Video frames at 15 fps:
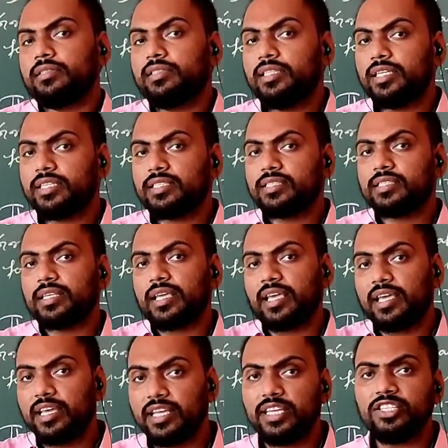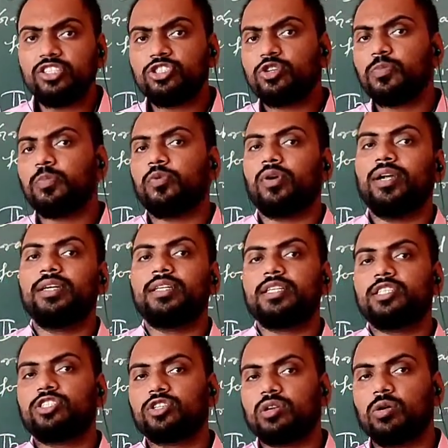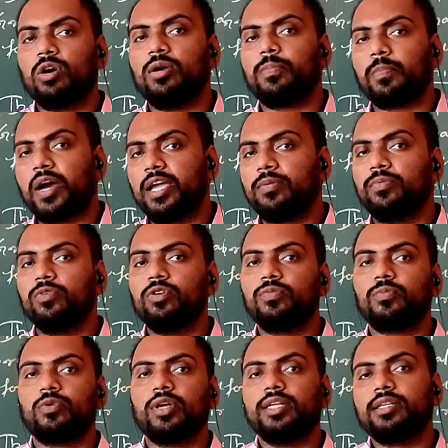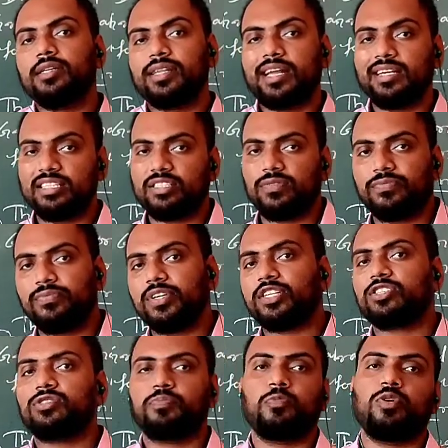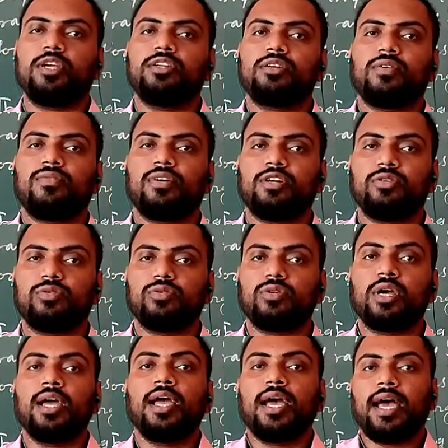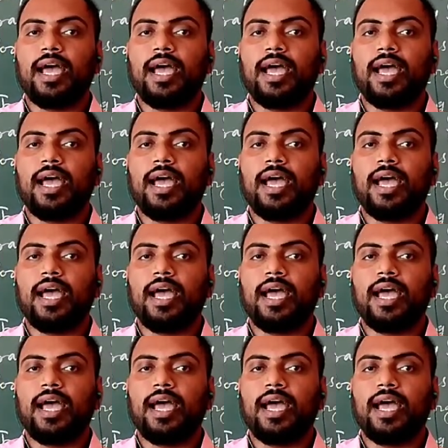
this hinge point is called pivot point, that is a fixed point of a door,